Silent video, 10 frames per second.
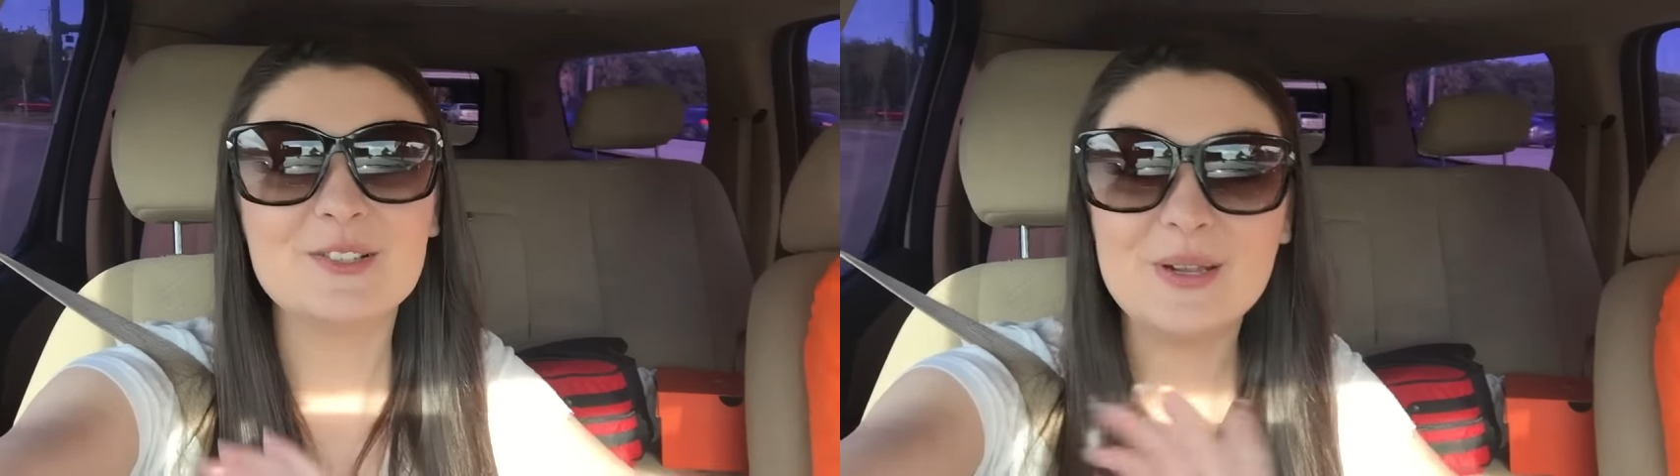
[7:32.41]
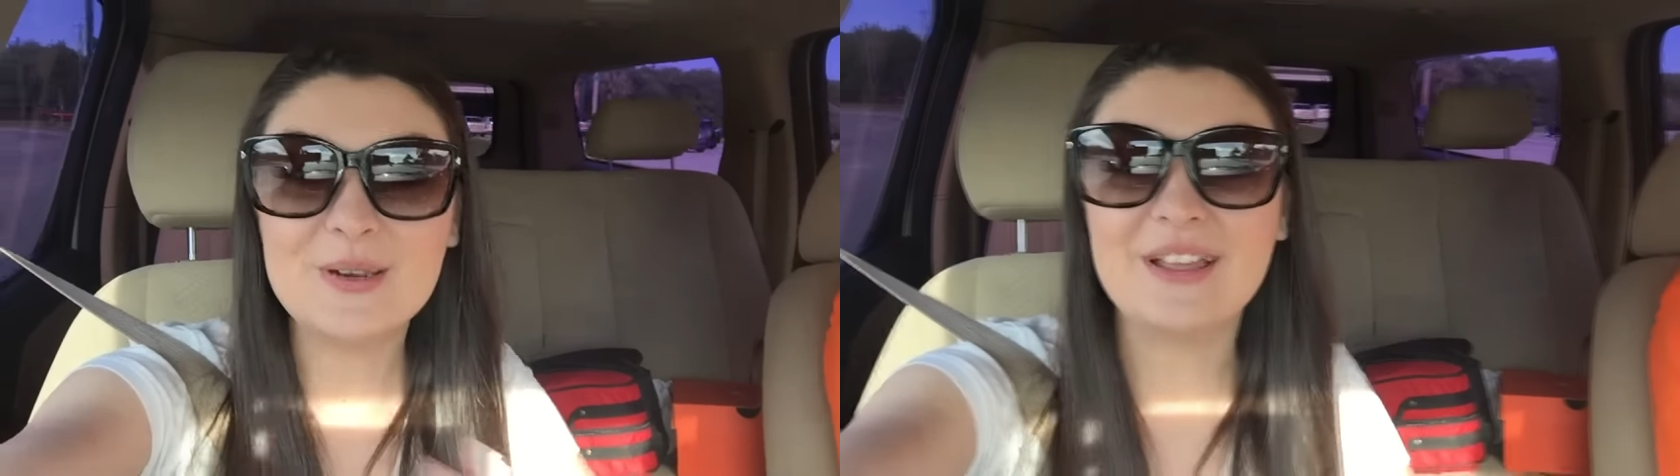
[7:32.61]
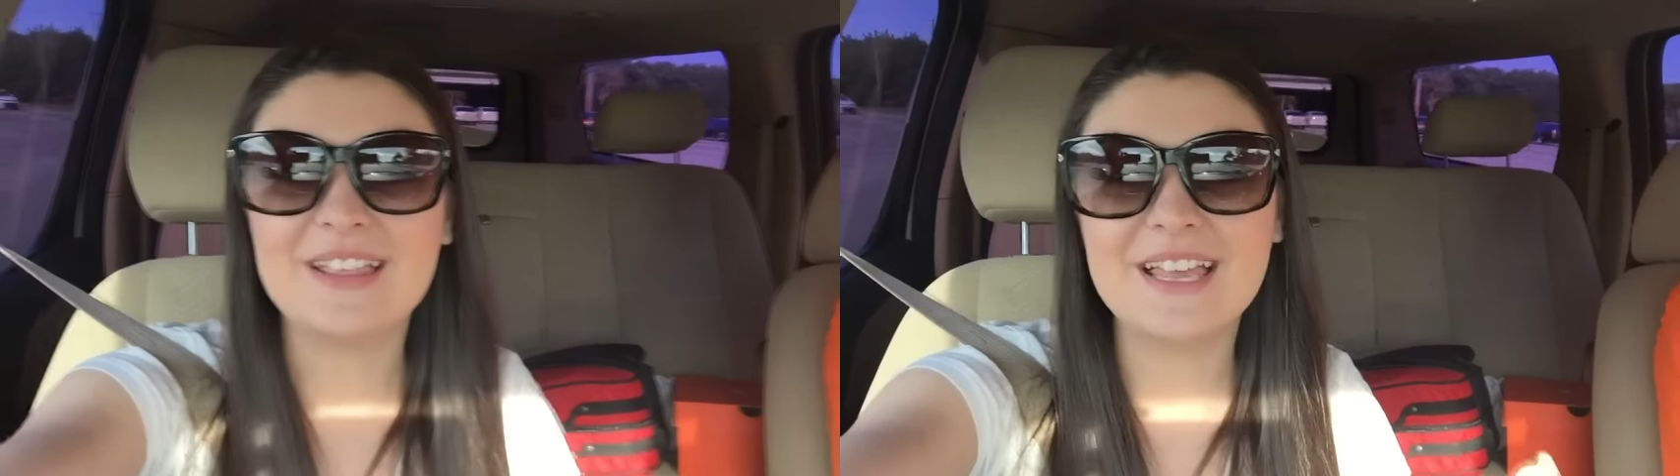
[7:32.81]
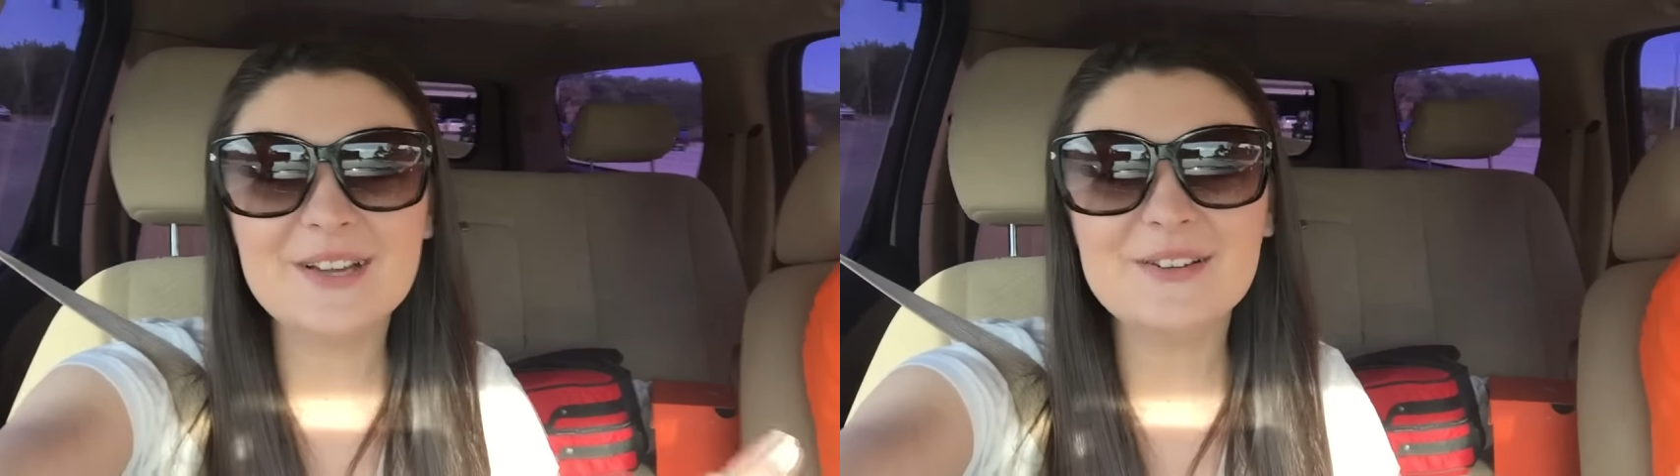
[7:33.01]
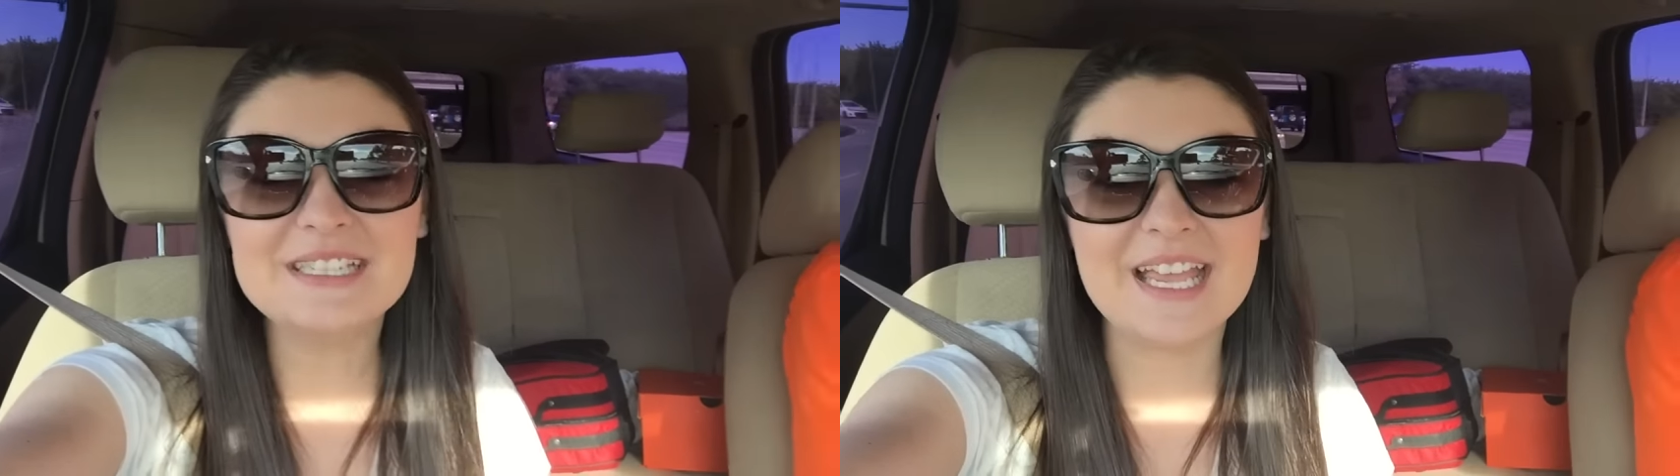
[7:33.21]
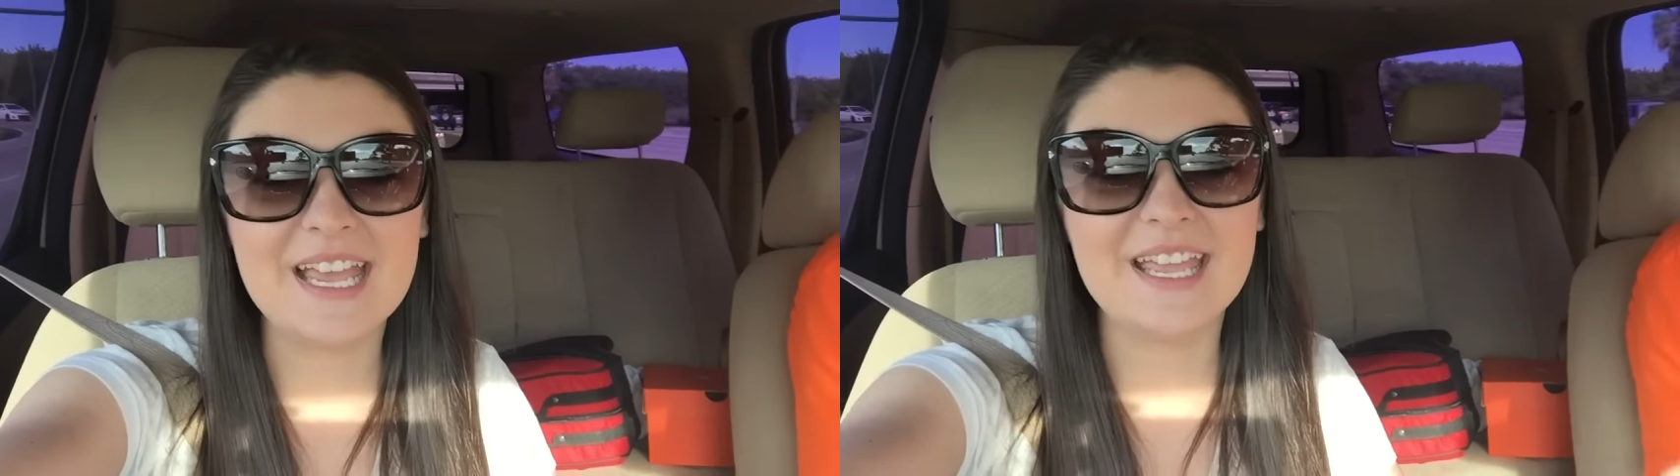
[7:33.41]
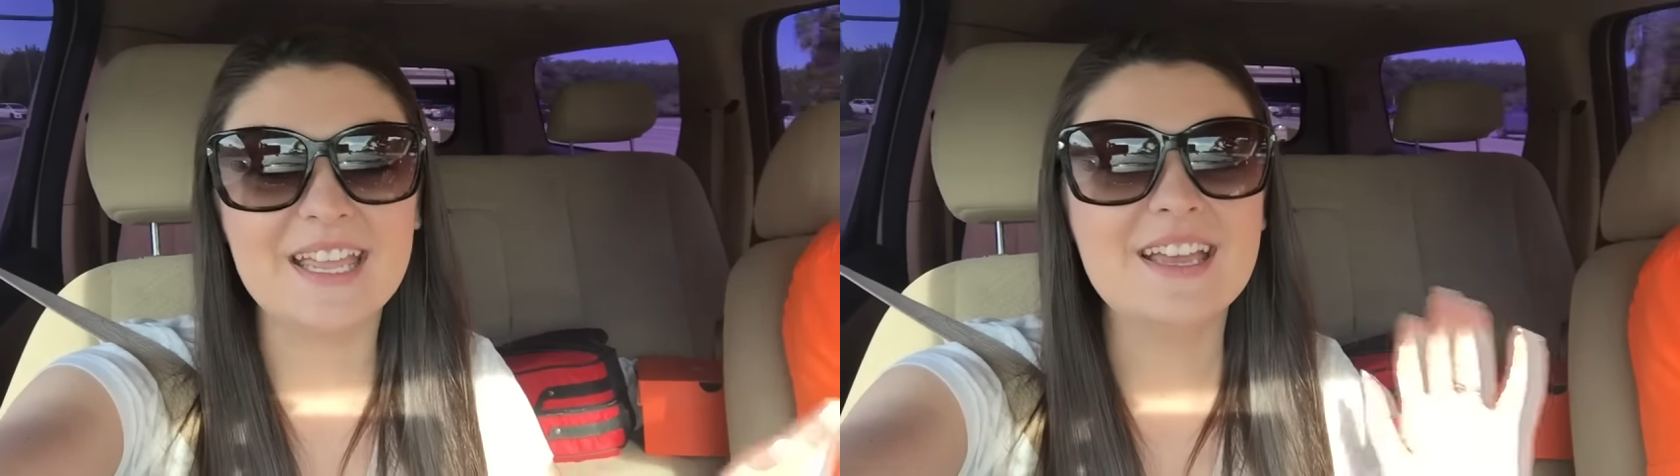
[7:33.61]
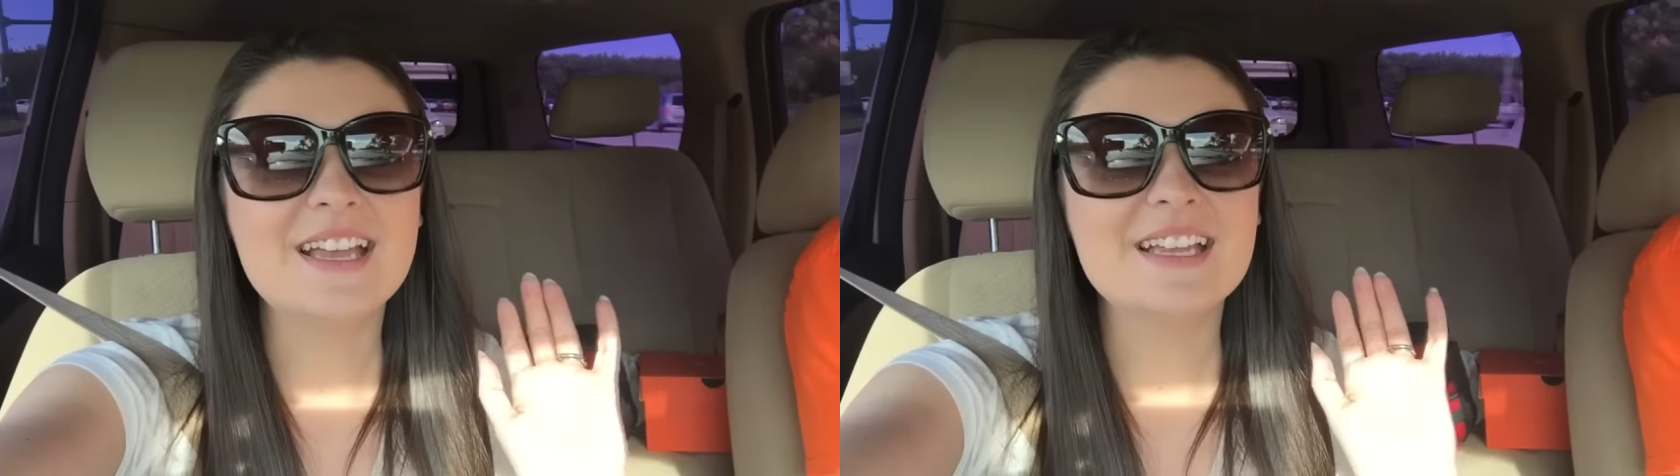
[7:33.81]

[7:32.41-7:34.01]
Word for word: So anyway, like I was saying,